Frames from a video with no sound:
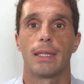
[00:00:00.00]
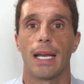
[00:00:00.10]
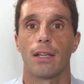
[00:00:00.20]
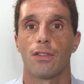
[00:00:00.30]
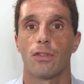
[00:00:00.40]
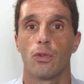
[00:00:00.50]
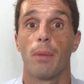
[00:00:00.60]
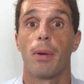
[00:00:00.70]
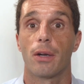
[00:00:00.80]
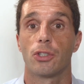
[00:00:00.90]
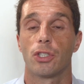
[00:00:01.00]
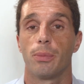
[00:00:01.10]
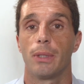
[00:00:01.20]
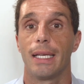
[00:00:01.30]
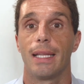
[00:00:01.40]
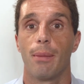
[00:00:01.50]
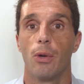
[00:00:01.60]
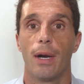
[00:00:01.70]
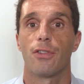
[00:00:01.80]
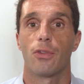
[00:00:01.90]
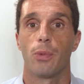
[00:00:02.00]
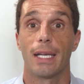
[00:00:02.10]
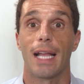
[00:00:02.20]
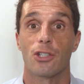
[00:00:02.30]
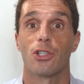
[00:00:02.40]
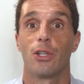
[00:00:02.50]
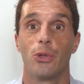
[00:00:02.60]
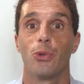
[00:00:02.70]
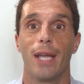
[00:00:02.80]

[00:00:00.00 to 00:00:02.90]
thanks to the partnership with AWS, we can actually do